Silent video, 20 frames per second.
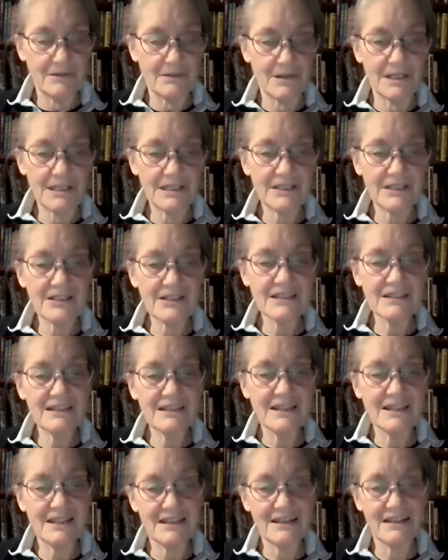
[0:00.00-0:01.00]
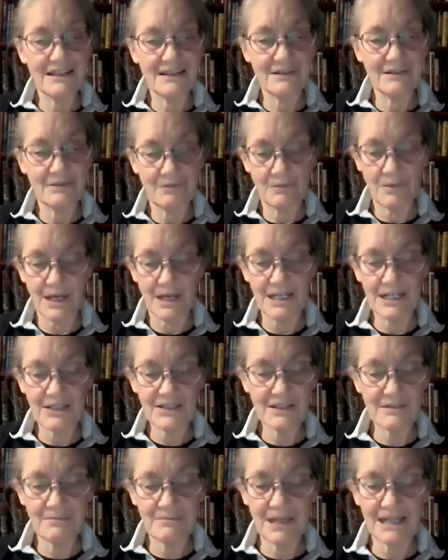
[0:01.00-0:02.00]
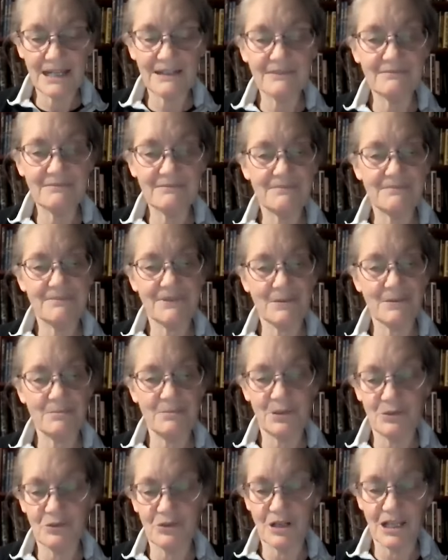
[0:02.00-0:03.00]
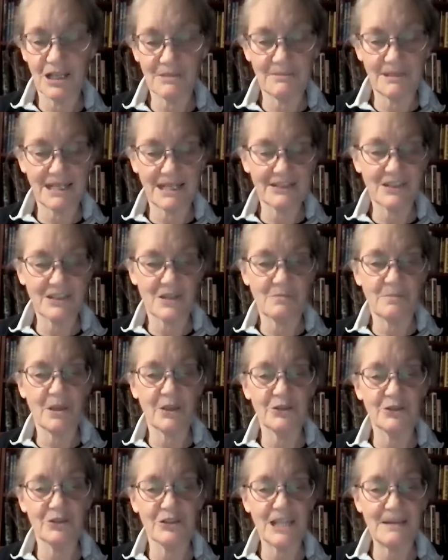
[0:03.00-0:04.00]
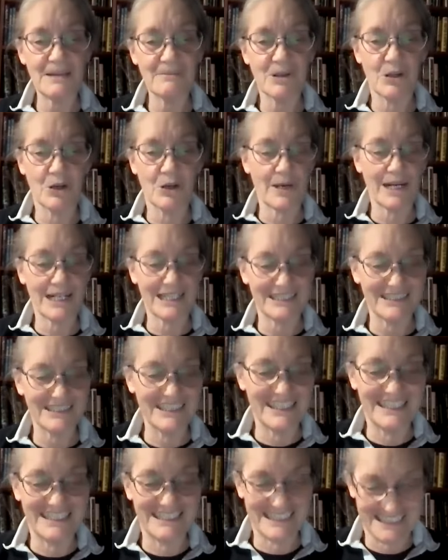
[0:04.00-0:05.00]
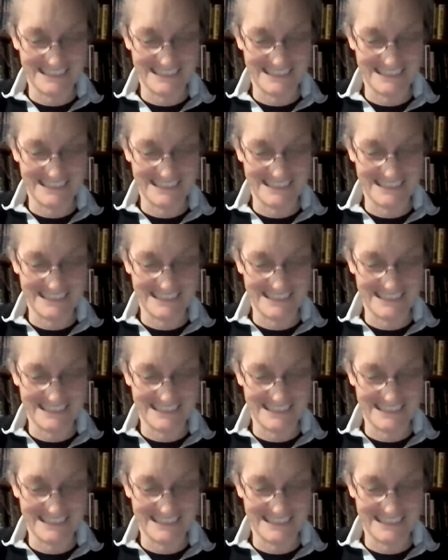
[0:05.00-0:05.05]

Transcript: Why doesn't, why doesn't my computer automatically spell your name correctly.